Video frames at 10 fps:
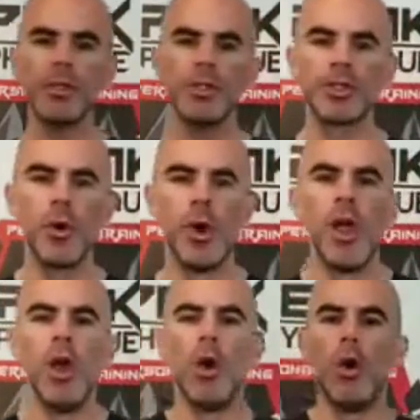
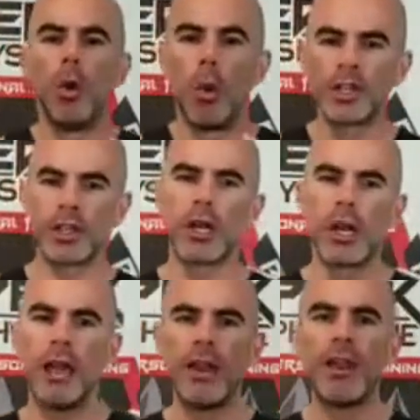So we're
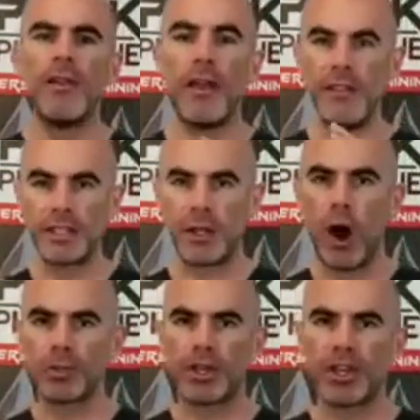talking, and, and, and these
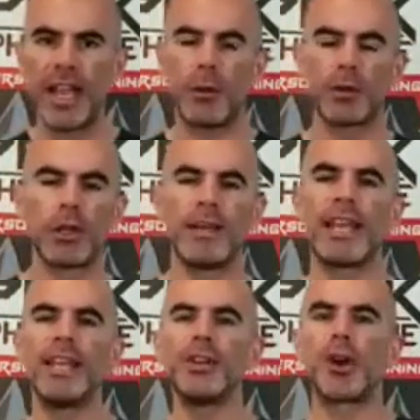carbs you're going to get, we're talking
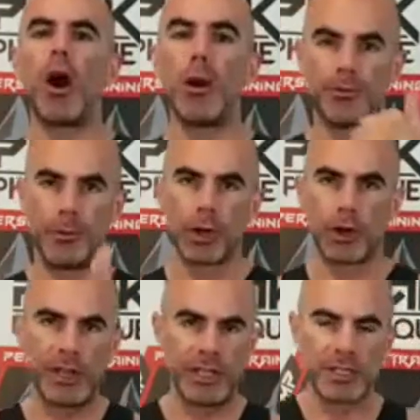about getting your carbs from your
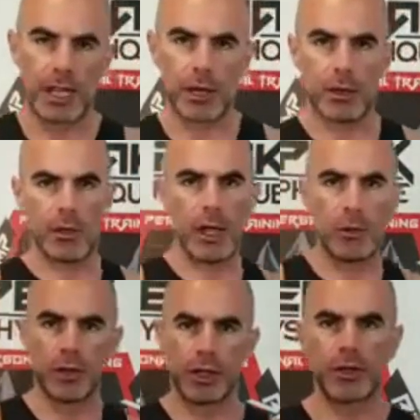greens, like,
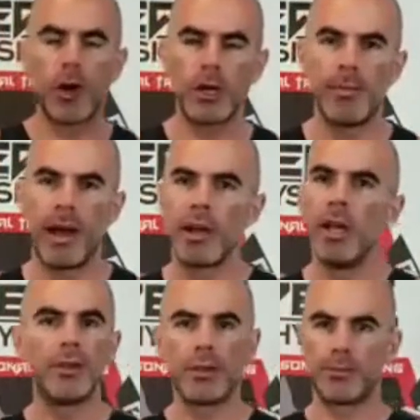like we're just talking
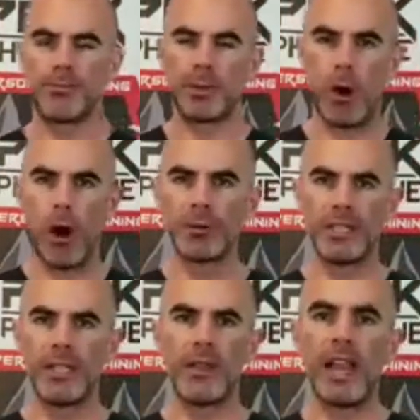about. There's
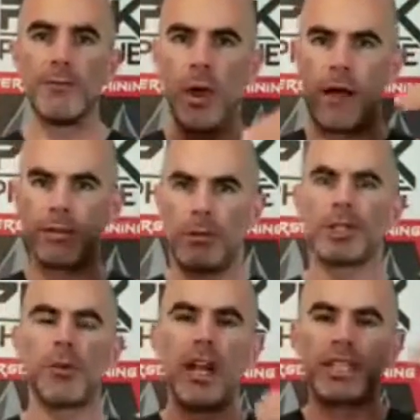carbs in there that if you have as
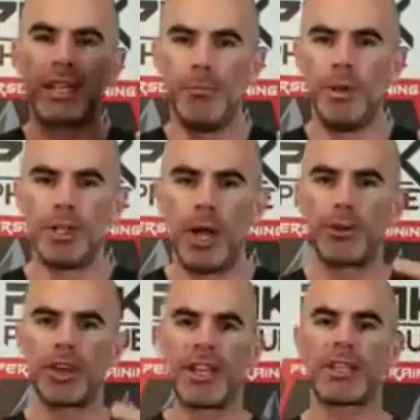much you want, it's going to build
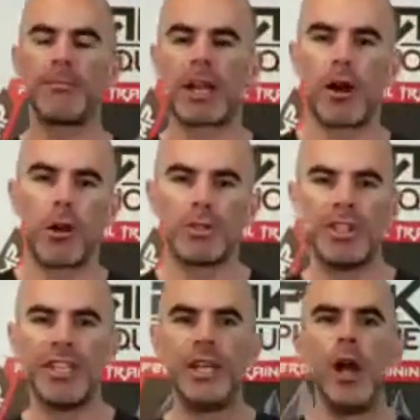up. You're going to get the amount of carbs
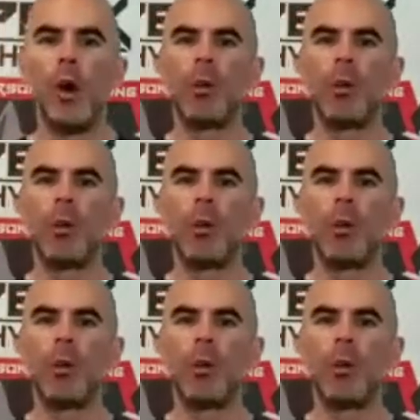you need.